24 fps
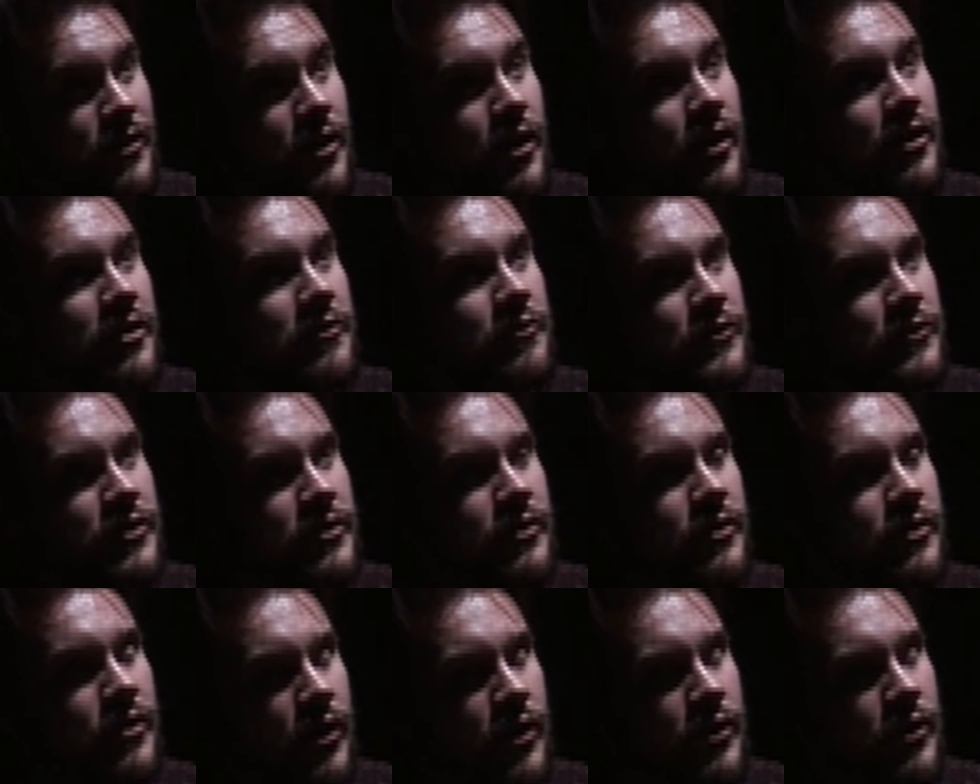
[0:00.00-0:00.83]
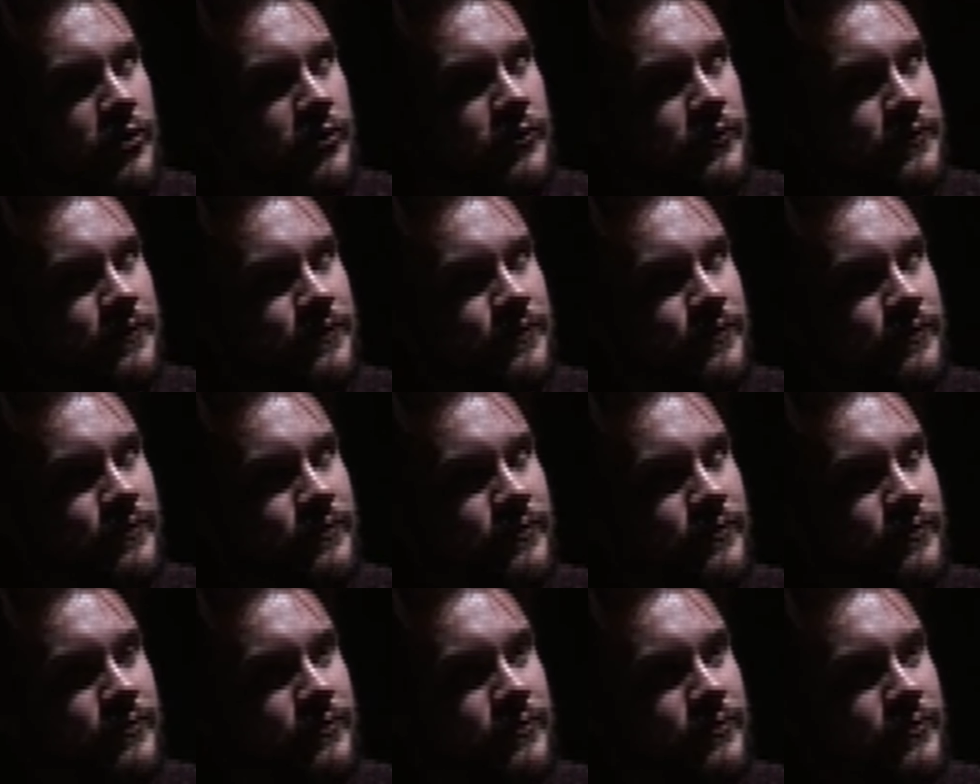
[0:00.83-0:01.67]
They can offer him all the
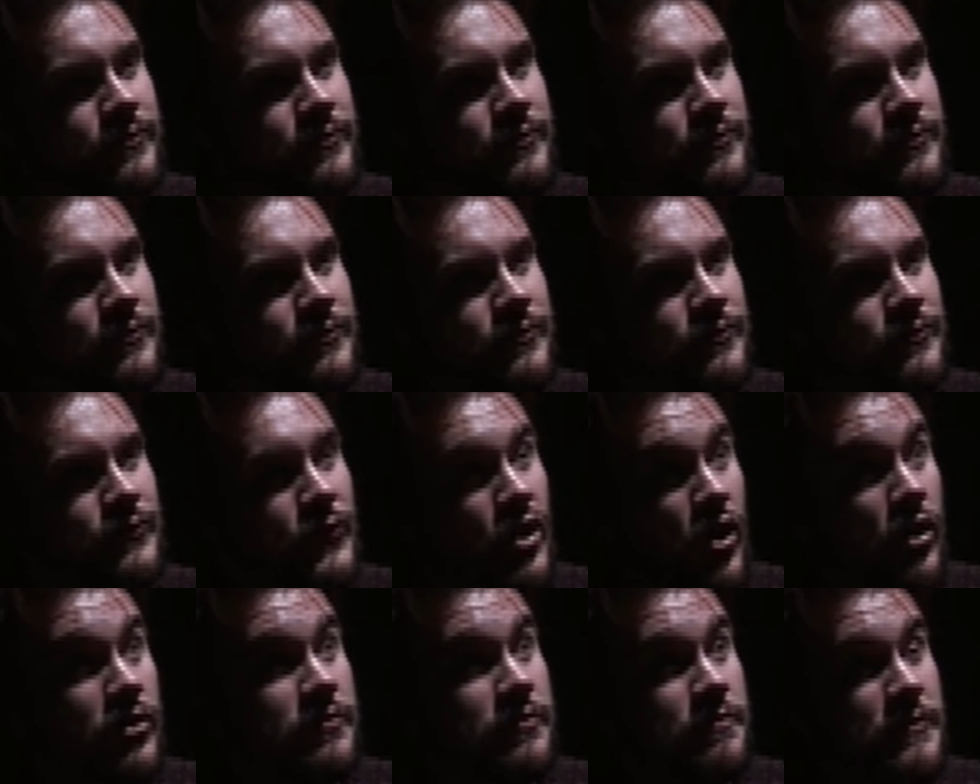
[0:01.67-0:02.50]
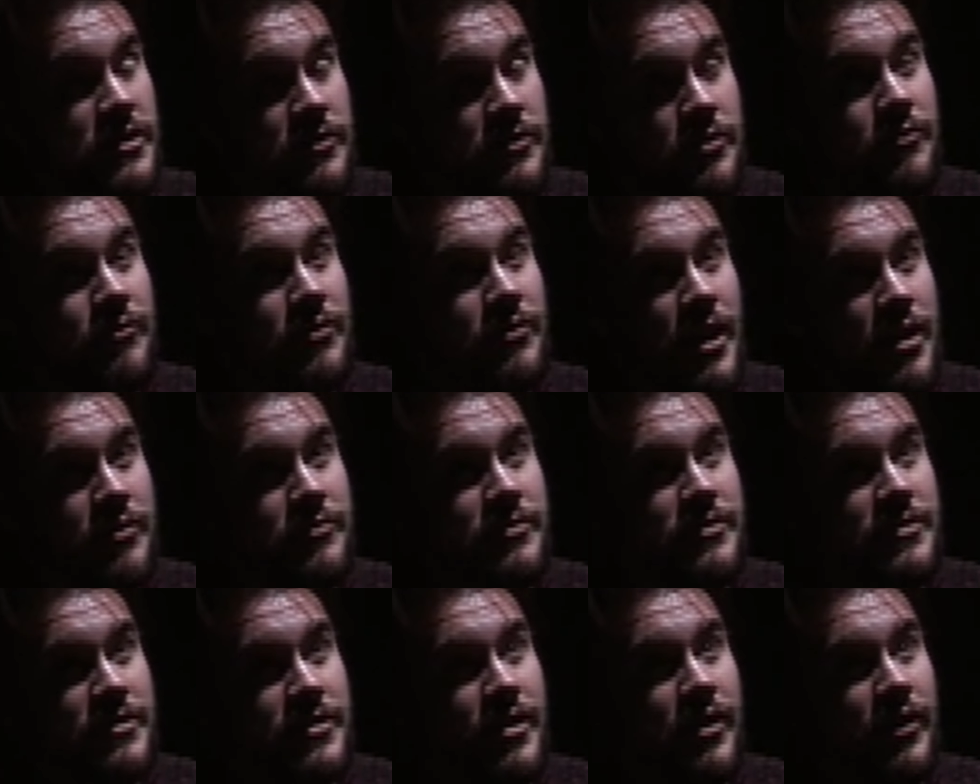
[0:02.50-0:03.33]
money in the world. He's even
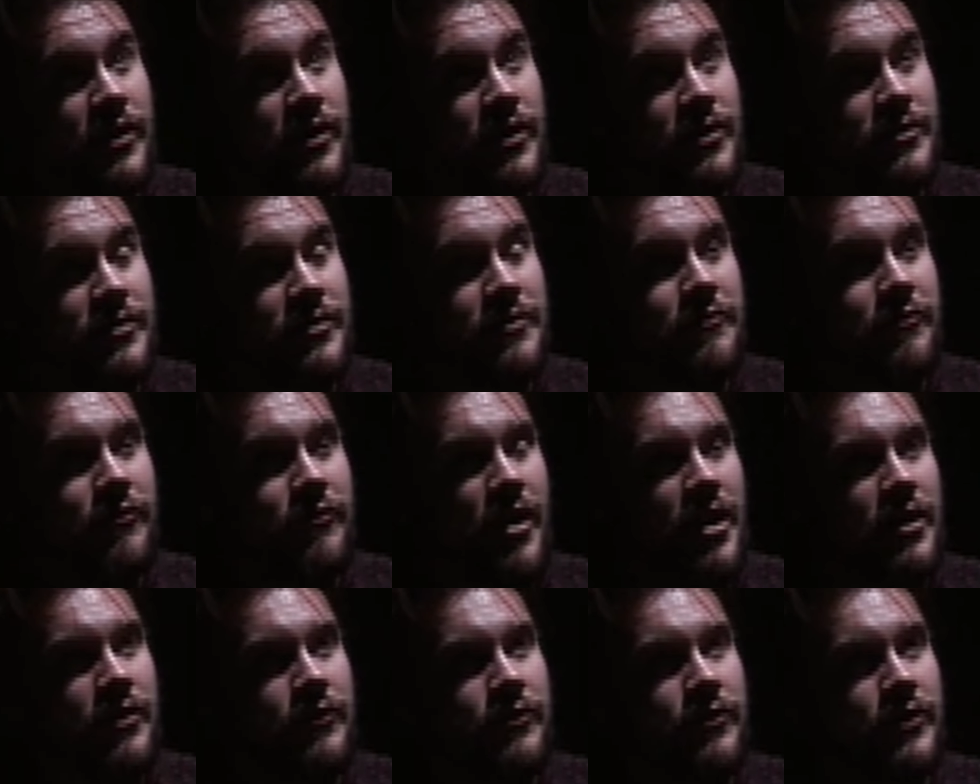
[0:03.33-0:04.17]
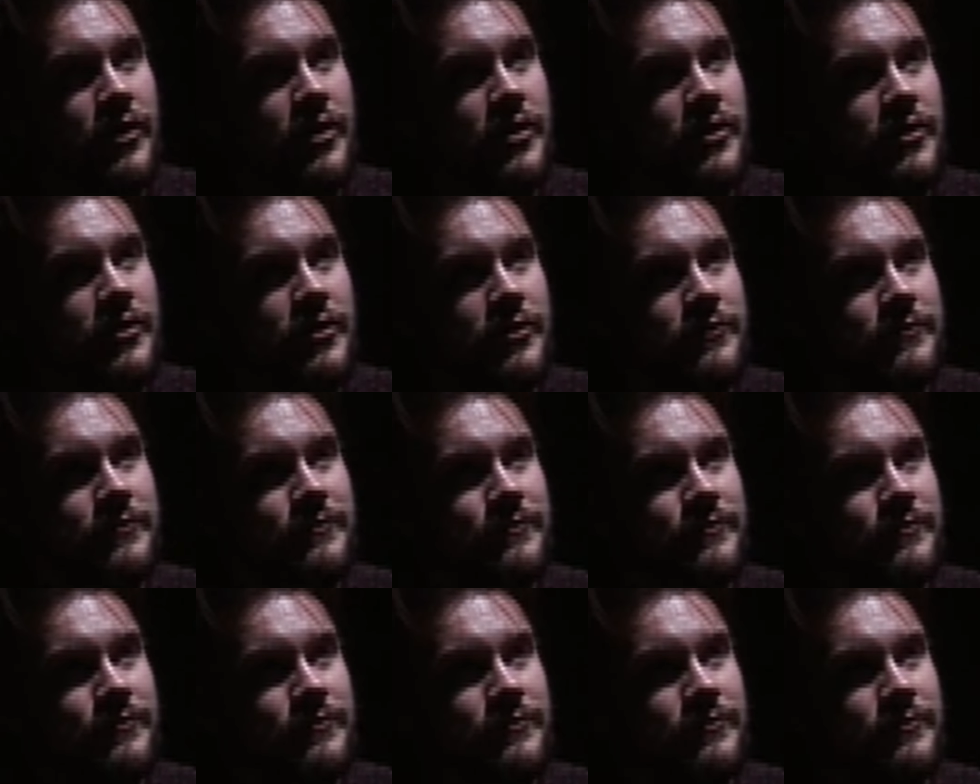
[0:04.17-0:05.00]
out 3,000
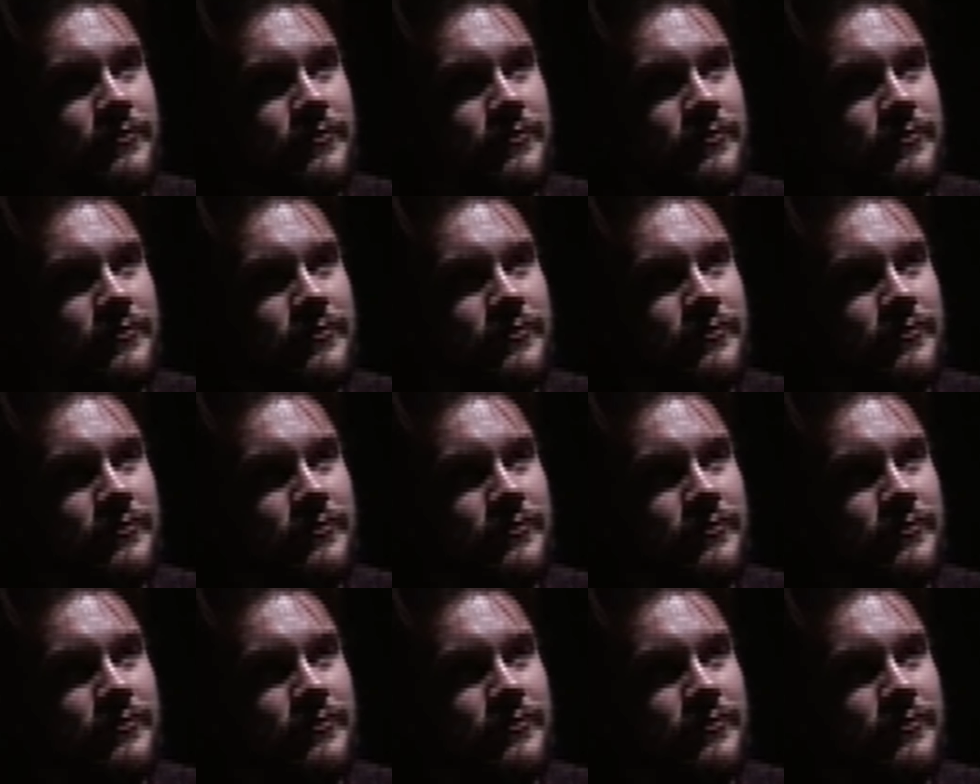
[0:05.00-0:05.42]
ducats.